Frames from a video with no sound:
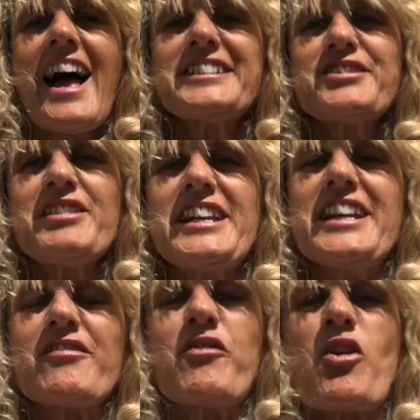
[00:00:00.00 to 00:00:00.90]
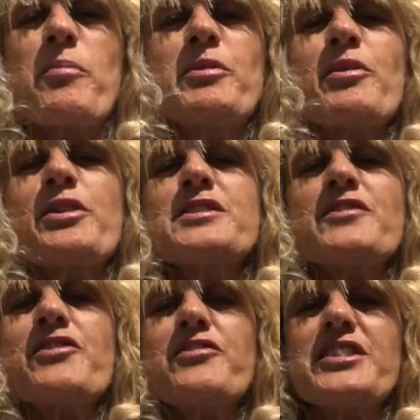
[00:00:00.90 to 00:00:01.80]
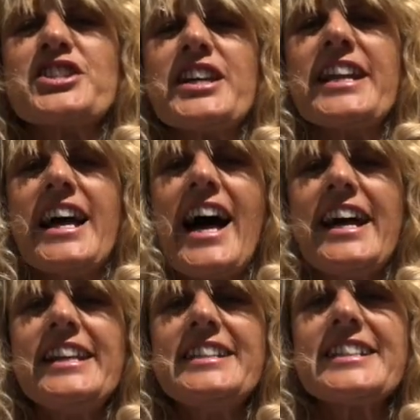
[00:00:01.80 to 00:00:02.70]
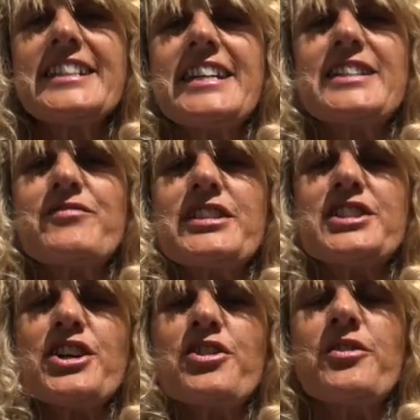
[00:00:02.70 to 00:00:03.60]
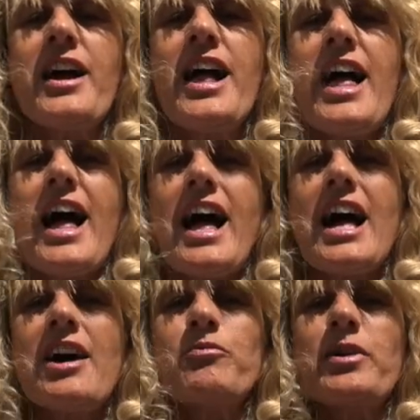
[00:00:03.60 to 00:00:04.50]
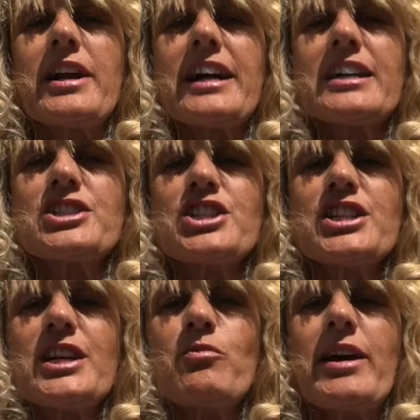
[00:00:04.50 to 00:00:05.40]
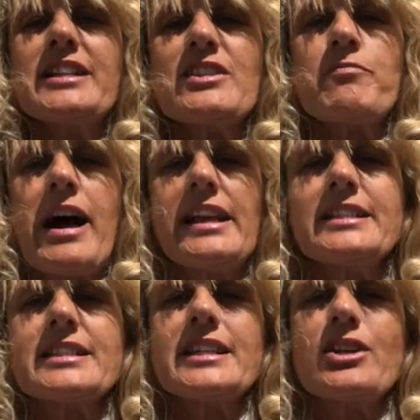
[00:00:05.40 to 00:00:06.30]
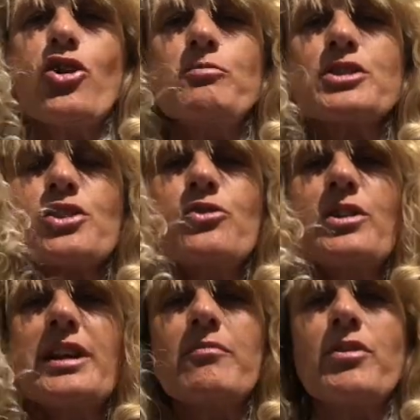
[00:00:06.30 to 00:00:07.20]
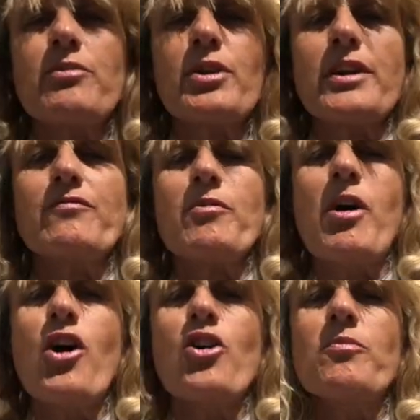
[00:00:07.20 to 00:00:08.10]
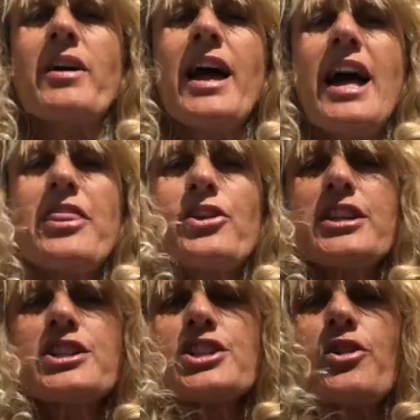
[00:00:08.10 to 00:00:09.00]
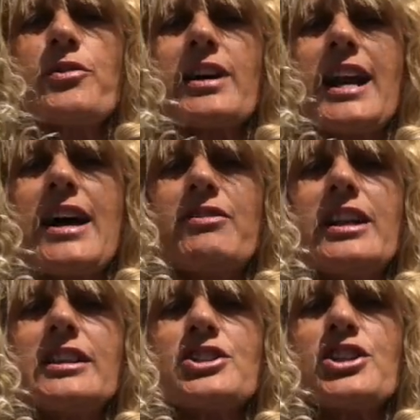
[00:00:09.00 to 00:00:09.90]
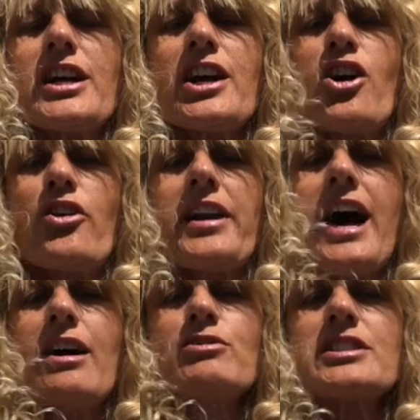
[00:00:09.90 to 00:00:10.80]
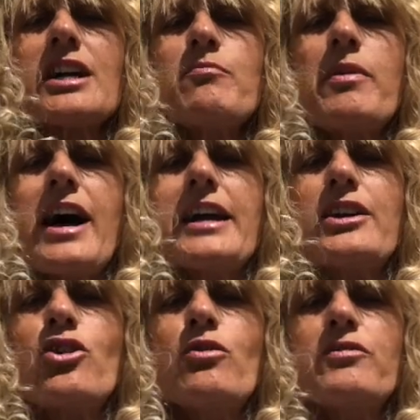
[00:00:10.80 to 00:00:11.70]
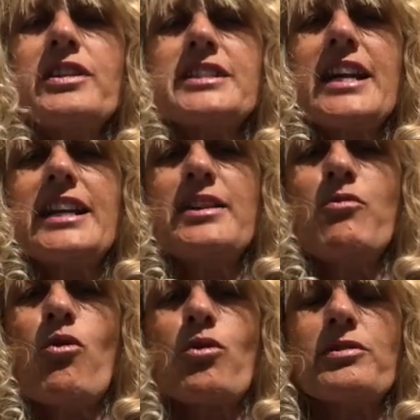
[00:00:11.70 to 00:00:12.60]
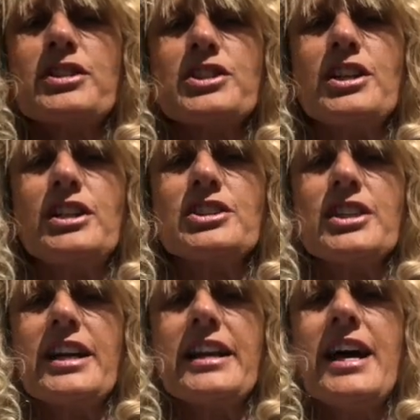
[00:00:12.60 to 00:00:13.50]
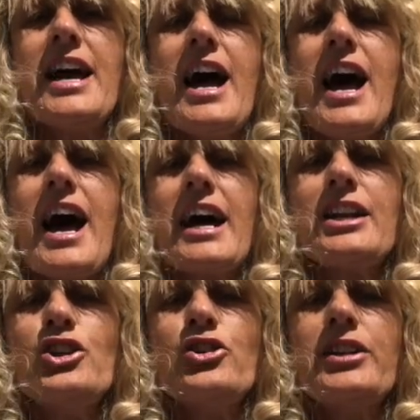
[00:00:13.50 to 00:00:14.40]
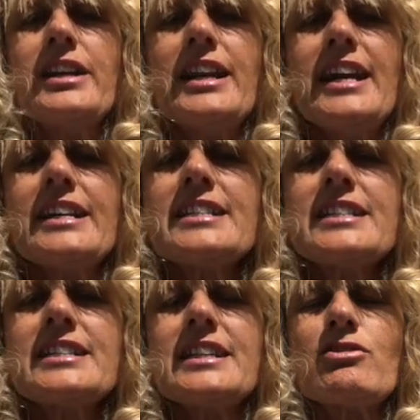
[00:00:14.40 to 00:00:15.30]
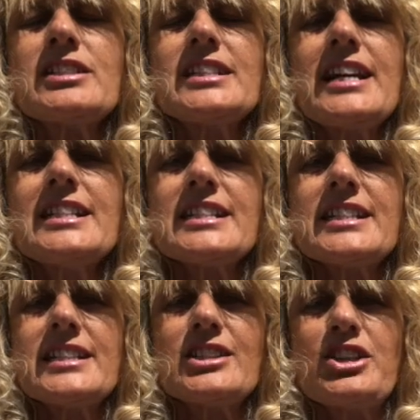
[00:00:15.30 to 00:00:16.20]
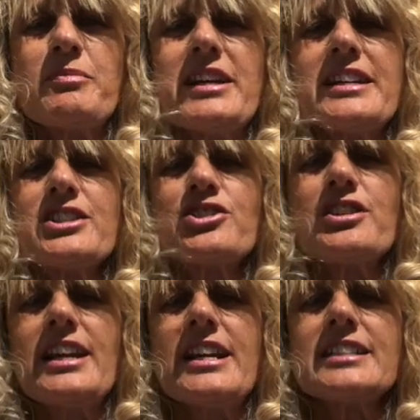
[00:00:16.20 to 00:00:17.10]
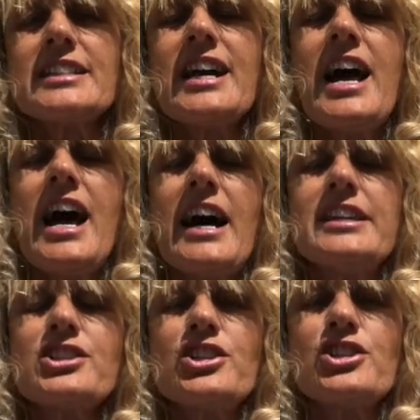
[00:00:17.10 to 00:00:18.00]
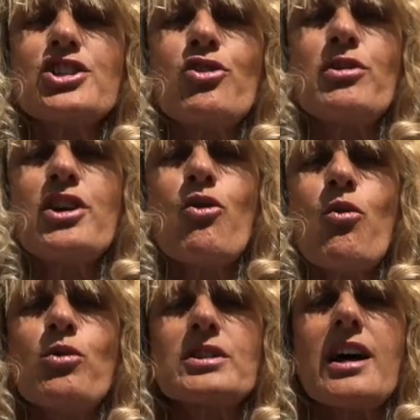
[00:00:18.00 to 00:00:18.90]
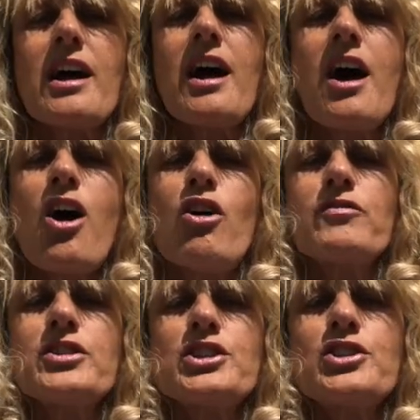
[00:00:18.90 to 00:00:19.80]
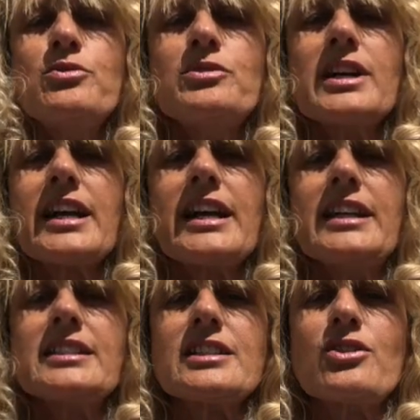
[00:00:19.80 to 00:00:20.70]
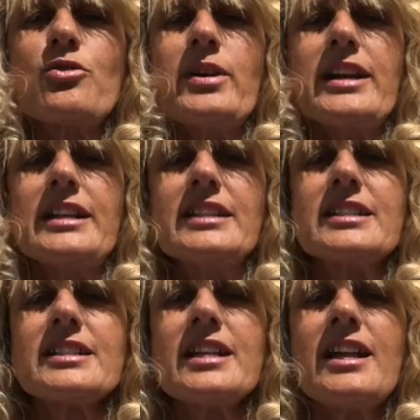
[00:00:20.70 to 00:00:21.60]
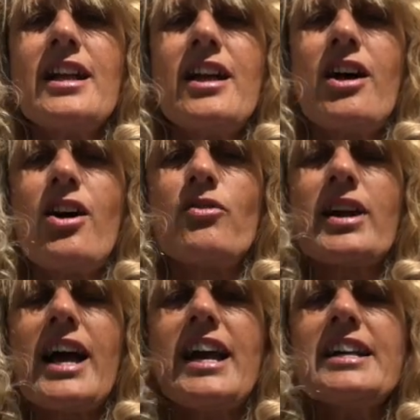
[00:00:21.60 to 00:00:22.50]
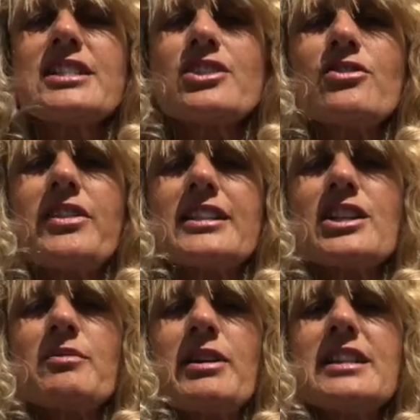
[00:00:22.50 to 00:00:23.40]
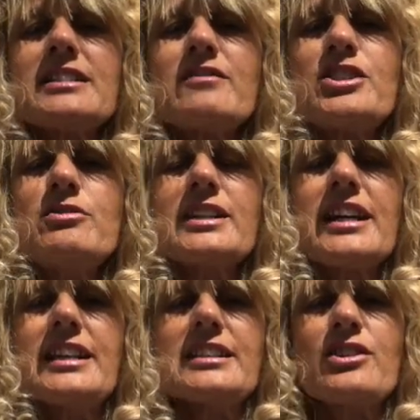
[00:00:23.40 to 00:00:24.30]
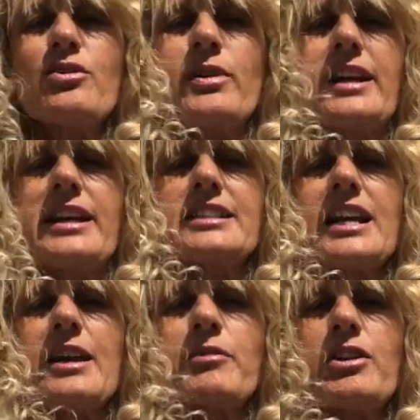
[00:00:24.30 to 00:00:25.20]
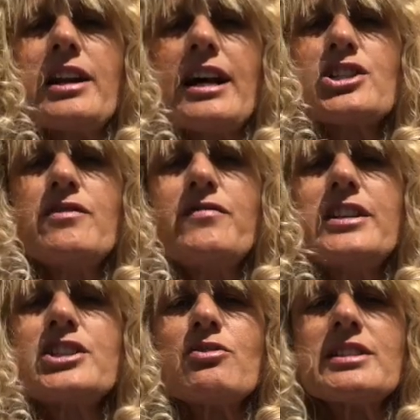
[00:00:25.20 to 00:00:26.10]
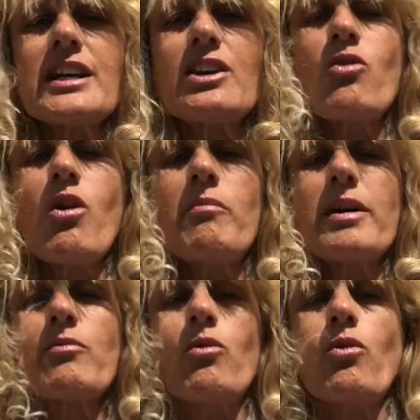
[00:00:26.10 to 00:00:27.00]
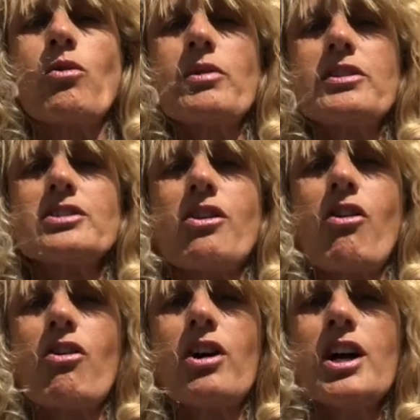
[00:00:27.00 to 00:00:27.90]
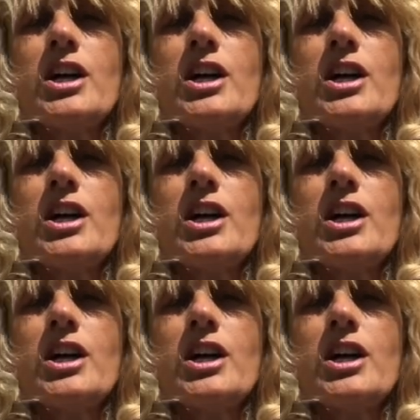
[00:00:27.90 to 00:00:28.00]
Julie here from Copy What I Use for Revision, and in today's video where I actually share ways of balancing homeschooling with working from home, I thought I'd show you a clever little trick on how to combine going for your daily walk with your children and learning a list. Now today's list is going to be a history list, and it's going to show the order of the Tudor kings and queens. Okay, so that's going to be a list of Tudor kings and queens, and I'm going to actually video as I go on my walk with the dog